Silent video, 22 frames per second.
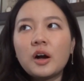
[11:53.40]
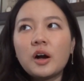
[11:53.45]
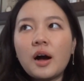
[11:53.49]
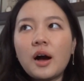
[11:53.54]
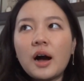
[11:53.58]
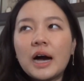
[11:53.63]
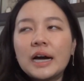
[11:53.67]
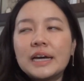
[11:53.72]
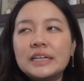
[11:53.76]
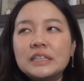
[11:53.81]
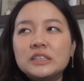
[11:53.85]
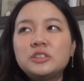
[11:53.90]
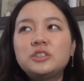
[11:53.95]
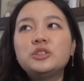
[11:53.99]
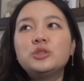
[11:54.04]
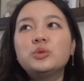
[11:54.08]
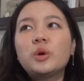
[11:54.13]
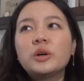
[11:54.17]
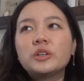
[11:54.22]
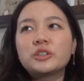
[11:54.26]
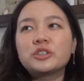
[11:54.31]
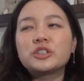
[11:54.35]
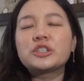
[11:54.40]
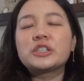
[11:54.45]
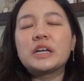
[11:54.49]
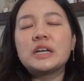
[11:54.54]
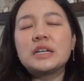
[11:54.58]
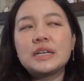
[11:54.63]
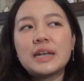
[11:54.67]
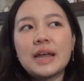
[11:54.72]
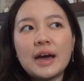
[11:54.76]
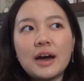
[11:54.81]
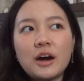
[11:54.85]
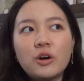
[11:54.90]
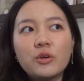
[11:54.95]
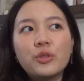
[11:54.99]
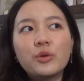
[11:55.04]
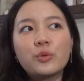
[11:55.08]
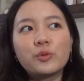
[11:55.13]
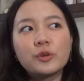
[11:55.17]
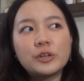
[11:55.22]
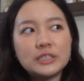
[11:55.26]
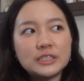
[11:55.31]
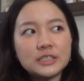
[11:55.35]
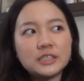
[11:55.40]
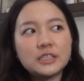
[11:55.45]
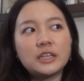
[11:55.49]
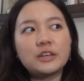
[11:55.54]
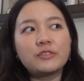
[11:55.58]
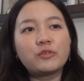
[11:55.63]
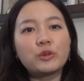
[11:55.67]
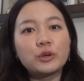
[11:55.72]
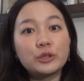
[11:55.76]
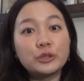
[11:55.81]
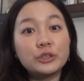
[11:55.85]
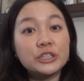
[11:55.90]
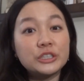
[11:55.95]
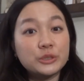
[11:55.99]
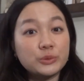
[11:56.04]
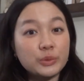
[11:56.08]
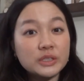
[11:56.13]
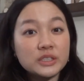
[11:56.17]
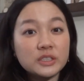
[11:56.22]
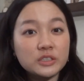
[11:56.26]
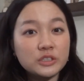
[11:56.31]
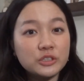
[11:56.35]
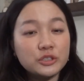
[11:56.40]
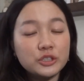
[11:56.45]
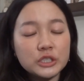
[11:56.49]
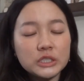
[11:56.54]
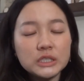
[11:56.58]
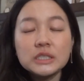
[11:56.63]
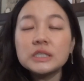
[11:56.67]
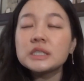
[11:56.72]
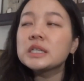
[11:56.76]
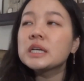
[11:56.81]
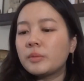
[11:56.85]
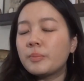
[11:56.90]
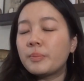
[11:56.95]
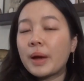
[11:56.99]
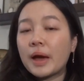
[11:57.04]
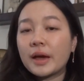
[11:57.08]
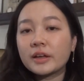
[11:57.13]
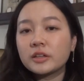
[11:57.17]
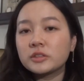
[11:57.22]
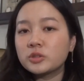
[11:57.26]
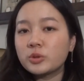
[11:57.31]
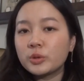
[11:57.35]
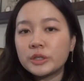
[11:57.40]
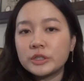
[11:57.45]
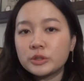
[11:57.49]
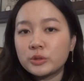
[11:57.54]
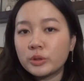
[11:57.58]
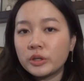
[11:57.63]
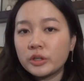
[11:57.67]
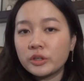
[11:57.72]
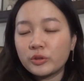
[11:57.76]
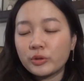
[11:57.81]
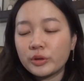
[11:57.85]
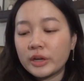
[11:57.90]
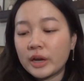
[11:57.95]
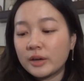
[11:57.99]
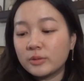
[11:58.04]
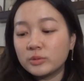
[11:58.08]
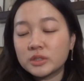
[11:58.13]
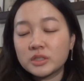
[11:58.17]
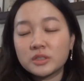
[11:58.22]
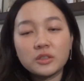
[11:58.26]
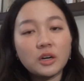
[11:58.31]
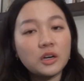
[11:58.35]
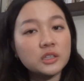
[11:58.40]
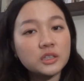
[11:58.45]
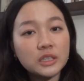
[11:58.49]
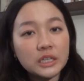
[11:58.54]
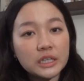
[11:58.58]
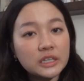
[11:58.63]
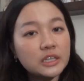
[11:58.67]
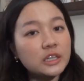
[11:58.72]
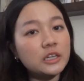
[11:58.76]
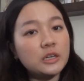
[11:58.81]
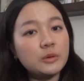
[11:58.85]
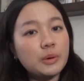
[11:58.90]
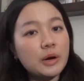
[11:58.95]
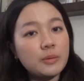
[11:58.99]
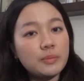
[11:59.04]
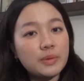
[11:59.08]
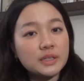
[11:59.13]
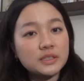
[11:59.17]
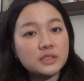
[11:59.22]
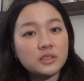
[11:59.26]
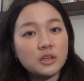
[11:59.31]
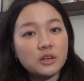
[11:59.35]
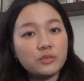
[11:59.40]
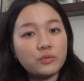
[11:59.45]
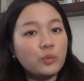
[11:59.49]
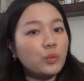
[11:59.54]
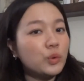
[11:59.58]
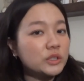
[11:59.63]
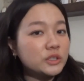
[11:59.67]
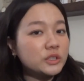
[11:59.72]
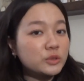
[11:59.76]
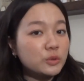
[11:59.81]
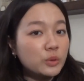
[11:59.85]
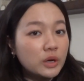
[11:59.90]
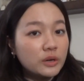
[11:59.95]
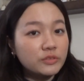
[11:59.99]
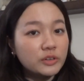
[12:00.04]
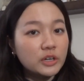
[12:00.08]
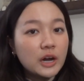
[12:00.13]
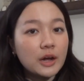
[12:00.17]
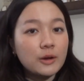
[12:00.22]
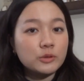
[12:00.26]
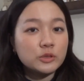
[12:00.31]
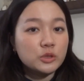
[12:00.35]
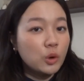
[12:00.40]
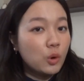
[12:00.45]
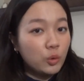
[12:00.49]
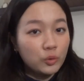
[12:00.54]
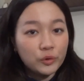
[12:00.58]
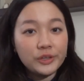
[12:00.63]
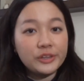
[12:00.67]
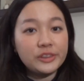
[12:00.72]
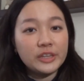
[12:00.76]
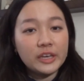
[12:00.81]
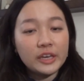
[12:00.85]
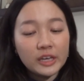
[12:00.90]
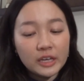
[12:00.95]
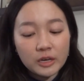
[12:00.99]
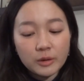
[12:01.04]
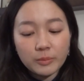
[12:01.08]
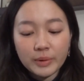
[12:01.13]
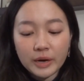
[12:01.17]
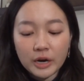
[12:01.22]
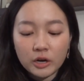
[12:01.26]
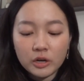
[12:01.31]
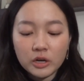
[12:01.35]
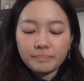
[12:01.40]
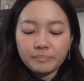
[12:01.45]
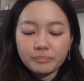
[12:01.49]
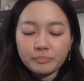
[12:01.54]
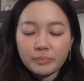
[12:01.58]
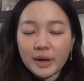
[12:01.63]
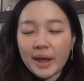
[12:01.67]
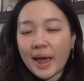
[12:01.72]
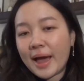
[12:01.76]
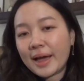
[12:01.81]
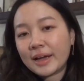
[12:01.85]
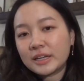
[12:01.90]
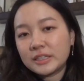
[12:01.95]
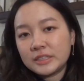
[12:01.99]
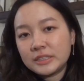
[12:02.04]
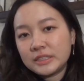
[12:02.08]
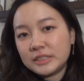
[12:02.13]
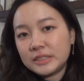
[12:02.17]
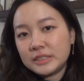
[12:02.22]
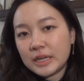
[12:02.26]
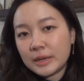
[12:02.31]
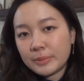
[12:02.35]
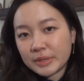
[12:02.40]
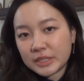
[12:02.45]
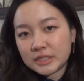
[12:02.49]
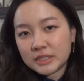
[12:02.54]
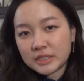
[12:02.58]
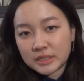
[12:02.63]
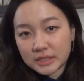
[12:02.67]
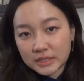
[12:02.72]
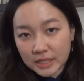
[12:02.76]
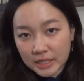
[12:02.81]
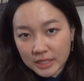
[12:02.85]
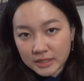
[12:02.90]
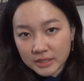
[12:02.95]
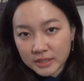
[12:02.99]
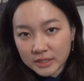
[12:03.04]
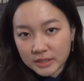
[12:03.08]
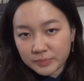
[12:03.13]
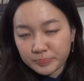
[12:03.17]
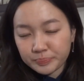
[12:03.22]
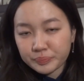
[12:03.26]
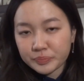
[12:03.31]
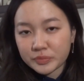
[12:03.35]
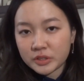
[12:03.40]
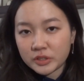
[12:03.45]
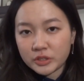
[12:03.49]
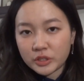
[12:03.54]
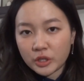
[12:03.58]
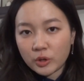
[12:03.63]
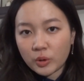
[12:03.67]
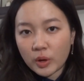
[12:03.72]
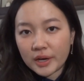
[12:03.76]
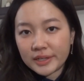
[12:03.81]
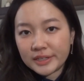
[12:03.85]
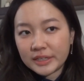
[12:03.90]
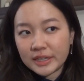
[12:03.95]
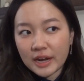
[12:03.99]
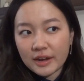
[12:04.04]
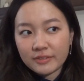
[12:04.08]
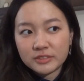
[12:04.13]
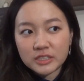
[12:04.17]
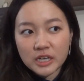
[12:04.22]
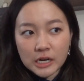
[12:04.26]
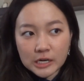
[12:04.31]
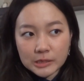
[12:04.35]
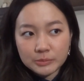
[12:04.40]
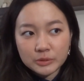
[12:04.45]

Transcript: I do understand now the reasoning for New Year's resolutions. Back in 2023, I was not thinking about myself whatsoever. I was only thinking about my academic success. So I didn't have time